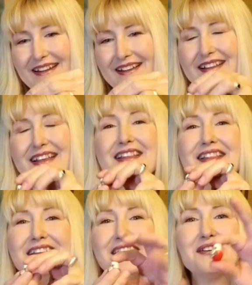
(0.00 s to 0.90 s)
And then
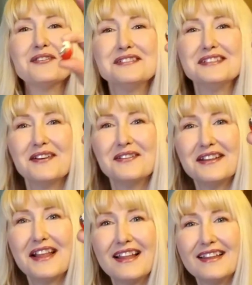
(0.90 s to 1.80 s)
it goes down to
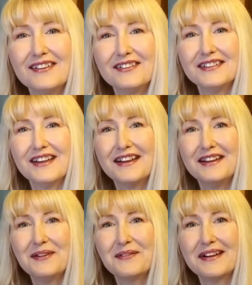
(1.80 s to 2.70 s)
that little
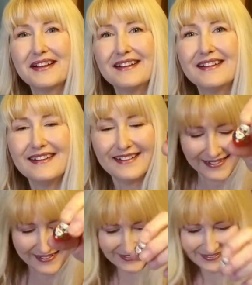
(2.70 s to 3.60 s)
tiny one.
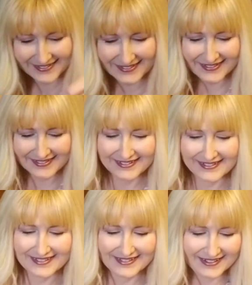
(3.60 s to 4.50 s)

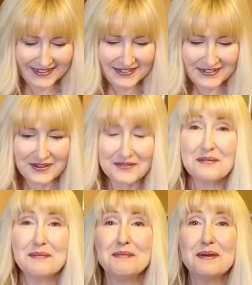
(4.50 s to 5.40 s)
I don't know if
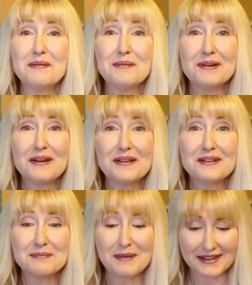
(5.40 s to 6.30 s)
I'm going to be able to put all
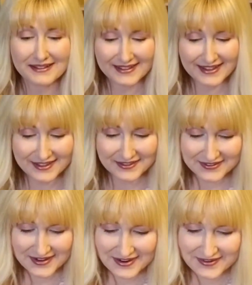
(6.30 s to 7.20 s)
these back together
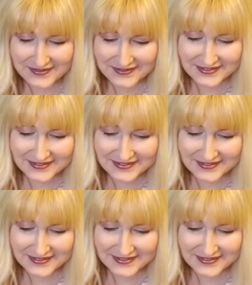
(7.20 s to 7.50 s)
now.